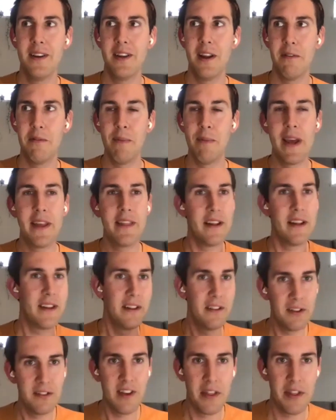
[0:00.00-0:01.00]
kind of make that
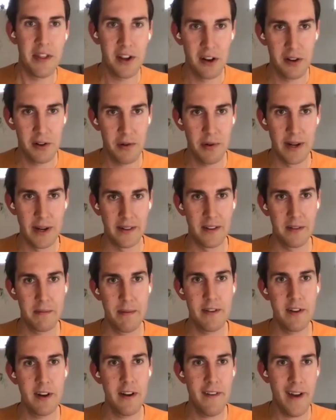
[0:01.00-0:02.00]
into something concrete,
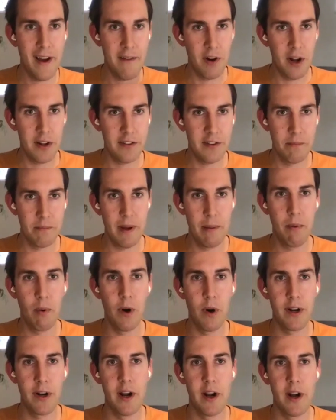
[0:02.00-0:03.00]
especially if you have lots of people
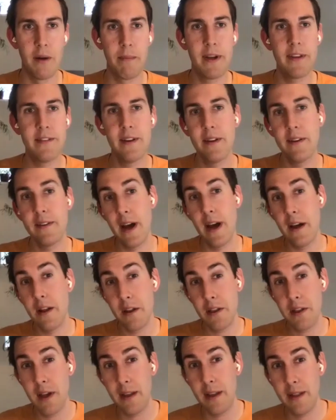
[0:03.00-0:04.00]
working on it. Because the, the
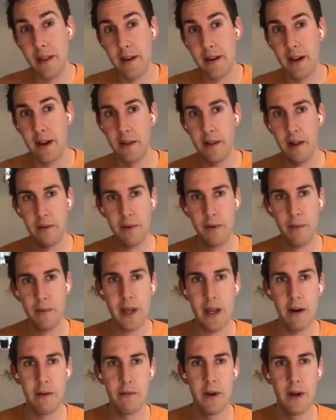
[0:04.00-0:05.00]
other thing that that we
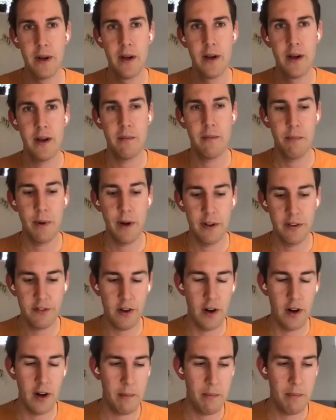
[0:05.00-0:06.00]
kind of pretty
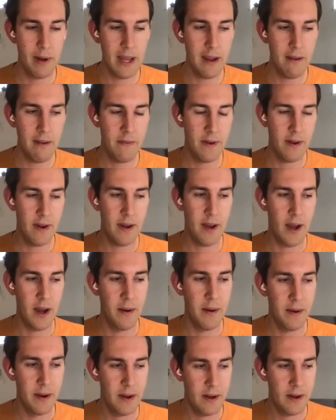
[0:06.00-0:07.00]
strongly believe,
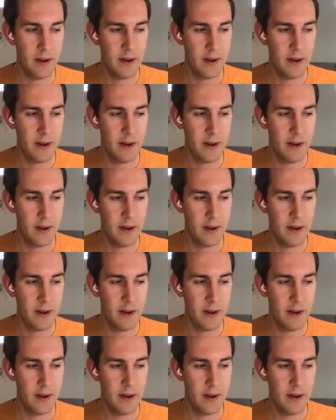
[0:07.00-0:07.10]
uh,